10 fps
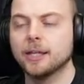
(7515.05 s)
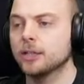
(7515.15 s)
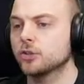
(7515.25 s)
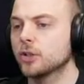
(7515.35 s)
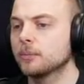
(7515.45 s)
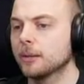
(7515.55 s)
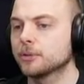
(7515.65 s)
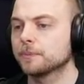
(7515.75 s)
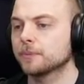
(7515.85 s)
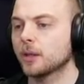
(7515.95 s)
uh,
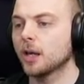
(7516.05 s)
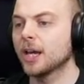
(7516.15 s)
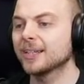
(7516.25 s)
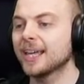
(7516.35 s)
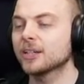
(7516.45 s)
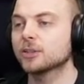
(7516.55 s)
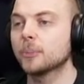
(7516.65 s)
Streamlabs. Uh, yeah, so